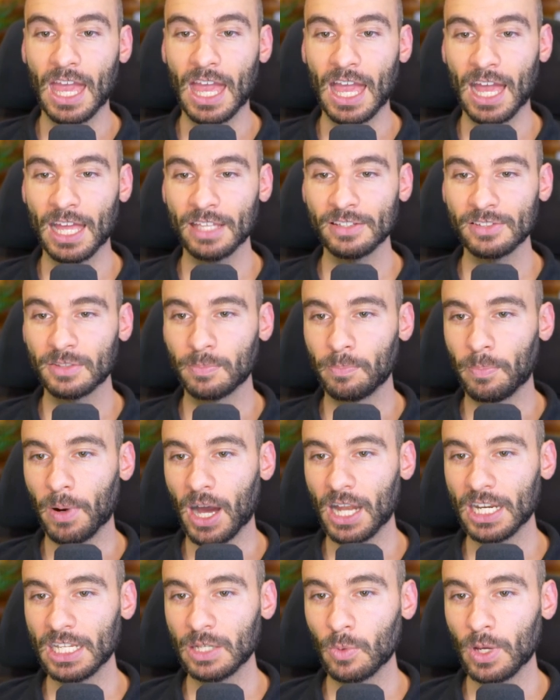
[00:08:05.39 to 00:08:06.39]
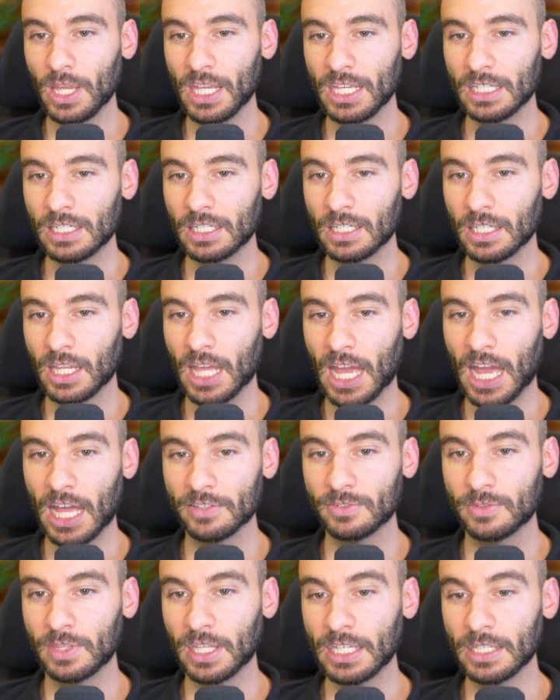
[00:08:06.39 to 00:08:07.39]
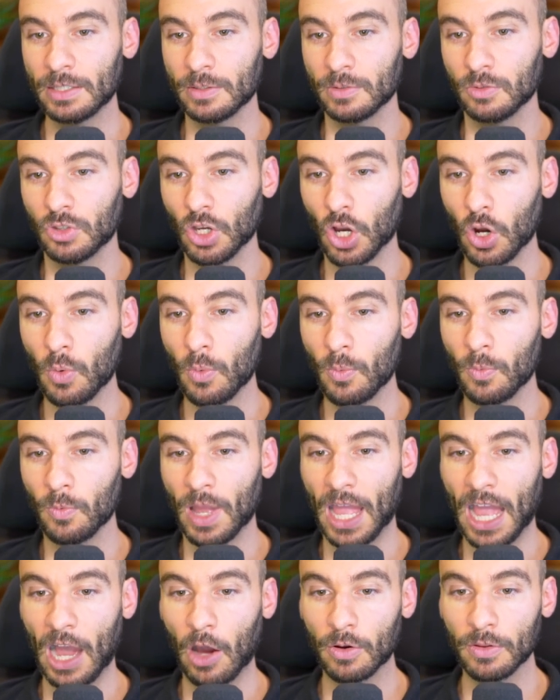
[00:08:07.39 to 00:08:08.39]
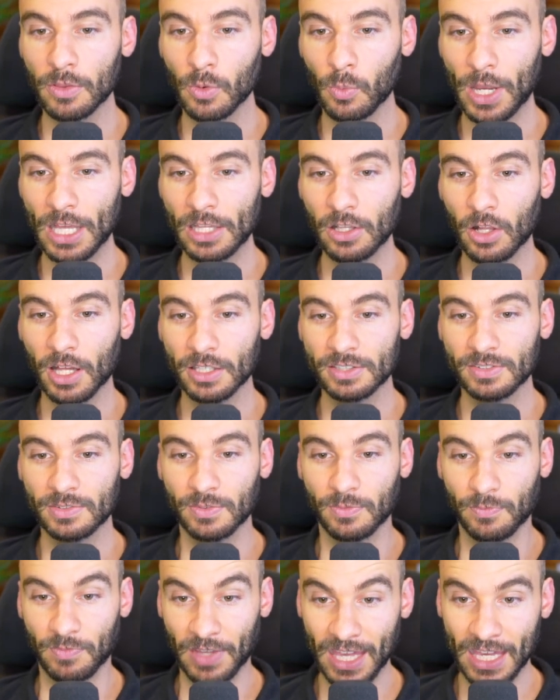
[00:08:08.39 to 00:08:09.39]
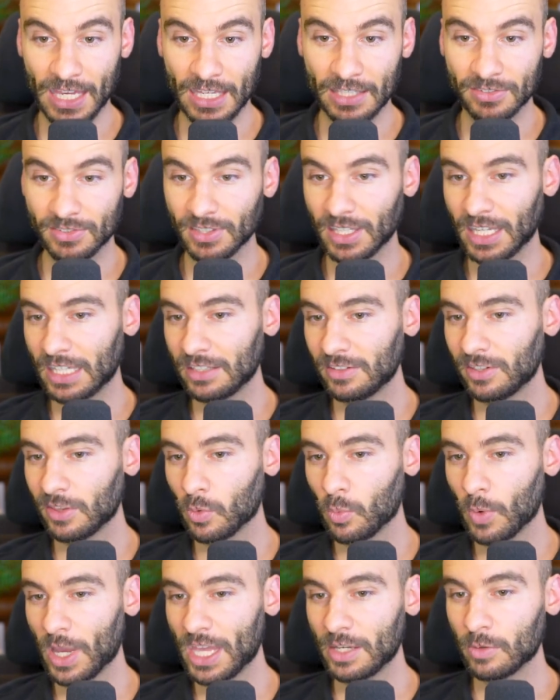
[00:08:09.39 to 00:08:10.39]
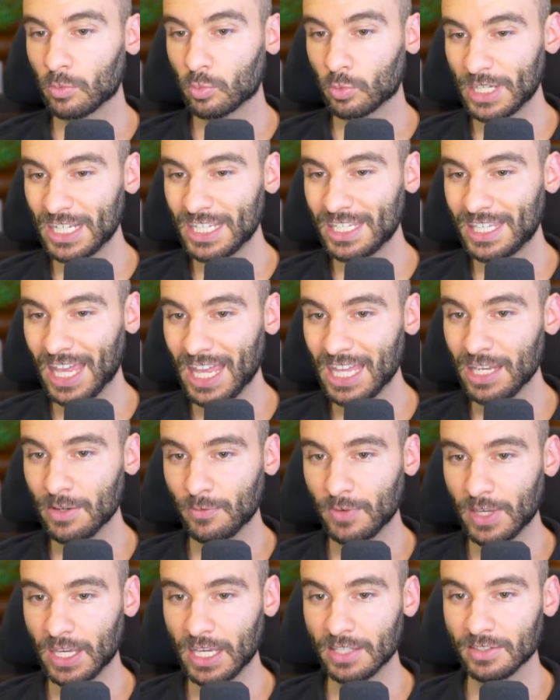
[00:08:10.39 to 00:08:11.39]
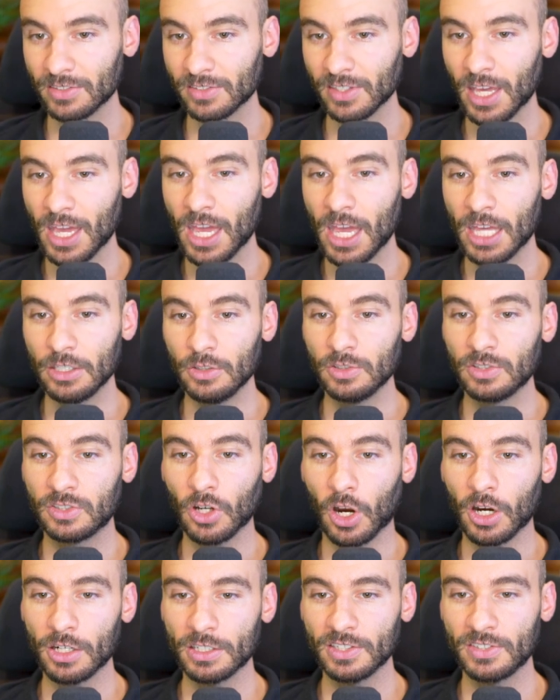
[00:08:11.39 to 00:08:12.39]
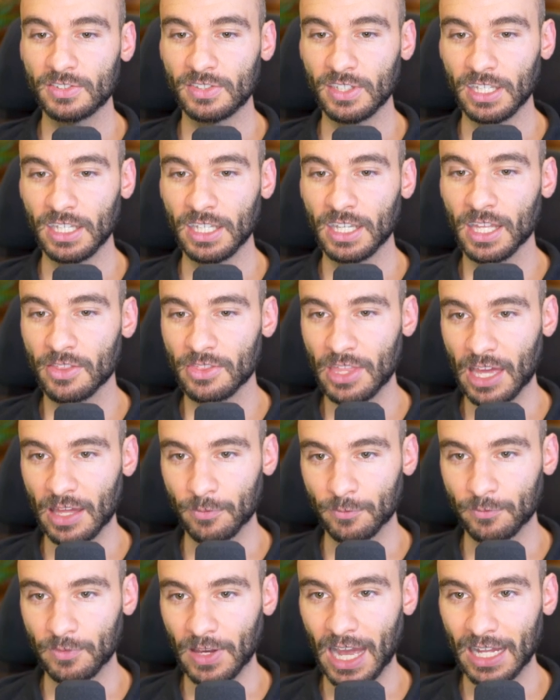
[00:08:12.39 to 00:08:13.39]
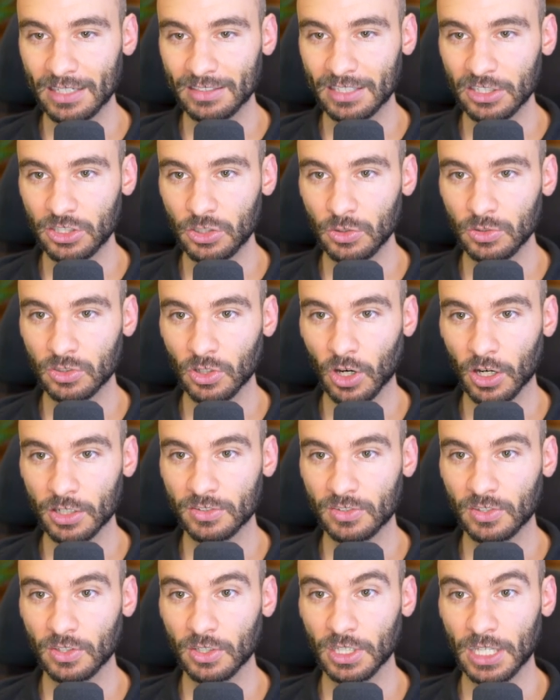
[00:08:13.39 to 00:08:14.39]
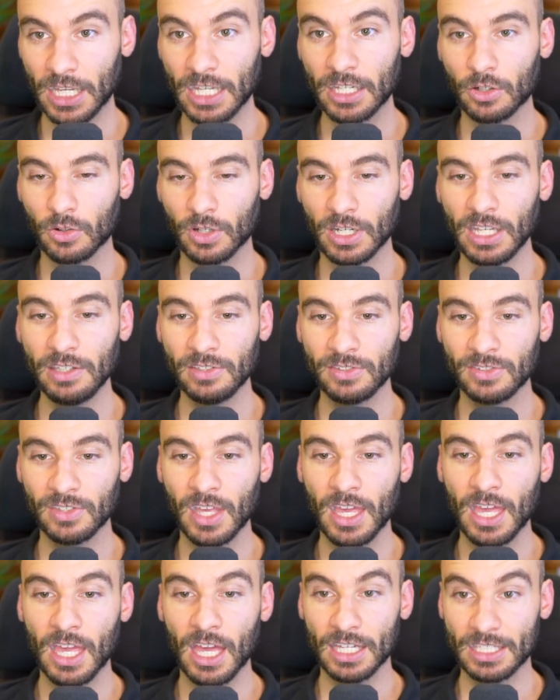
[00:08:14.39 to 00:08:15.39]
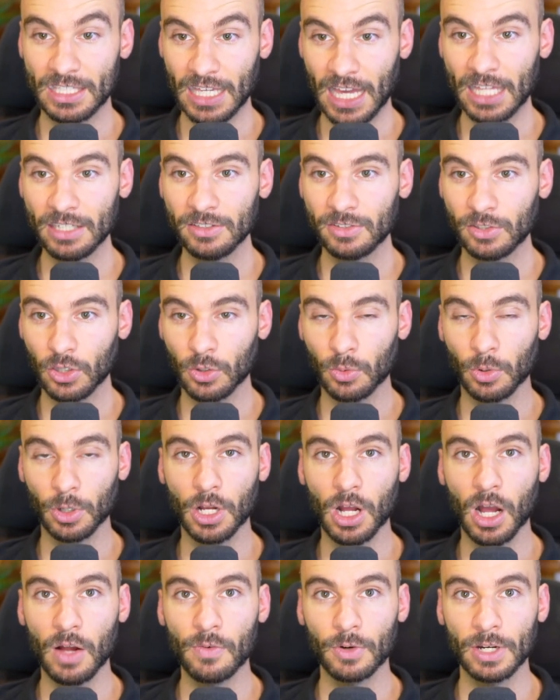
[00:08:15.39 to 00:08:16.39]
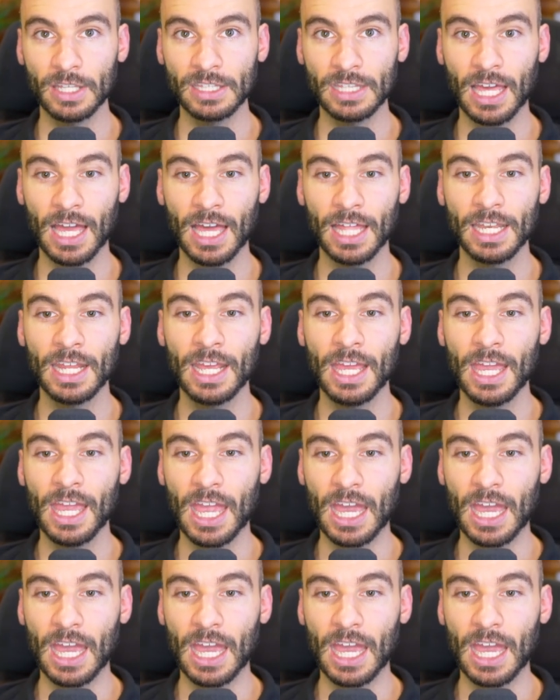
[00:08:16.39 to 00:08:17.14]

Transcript: As body weight, as they go out of the weight loss phase into the weight regain phase, you start to see that fat tissue starts to increase again. So they're recovering that.